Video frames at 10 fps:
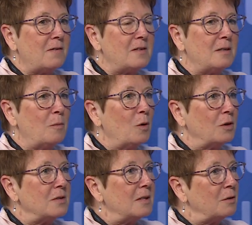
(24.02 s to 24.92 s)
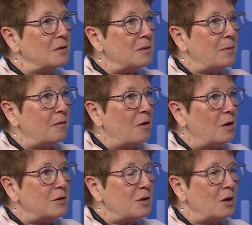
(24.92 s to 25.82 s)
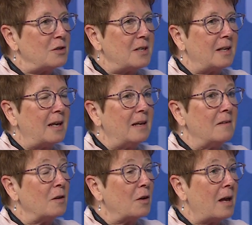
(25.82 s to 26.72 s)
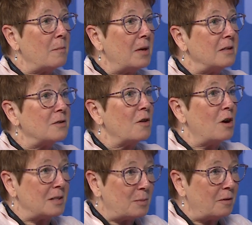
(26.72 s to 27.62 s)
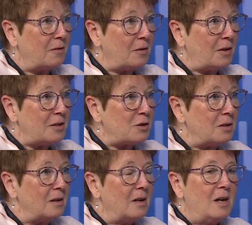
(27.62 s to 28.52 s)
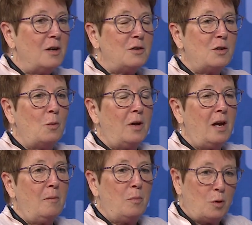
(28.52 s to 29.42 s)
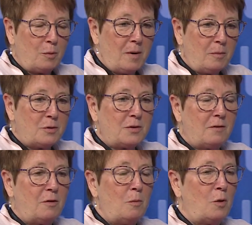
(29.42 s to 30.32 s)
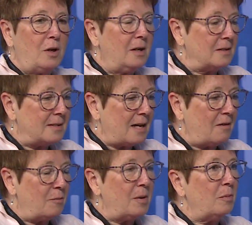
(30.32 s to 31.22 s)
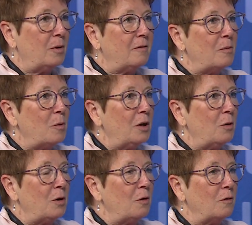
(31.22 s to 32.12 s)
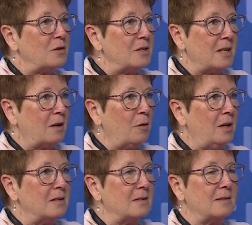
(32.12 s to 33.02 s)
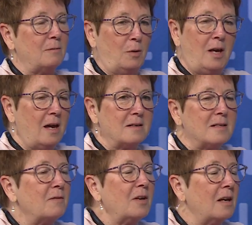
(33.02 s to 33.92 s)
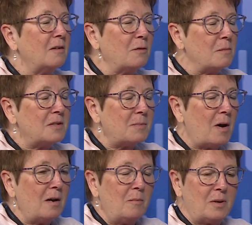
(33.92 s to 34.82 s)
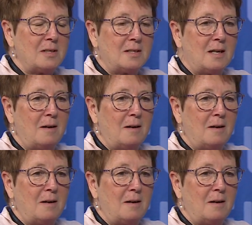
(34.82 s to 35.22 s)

at the Tim Hortons here in Smiths Falls are dedicating their campaign to the hospital foundation. So we have board members every morning and staff people every morning going over to decorate. We can't deviate from the smile, but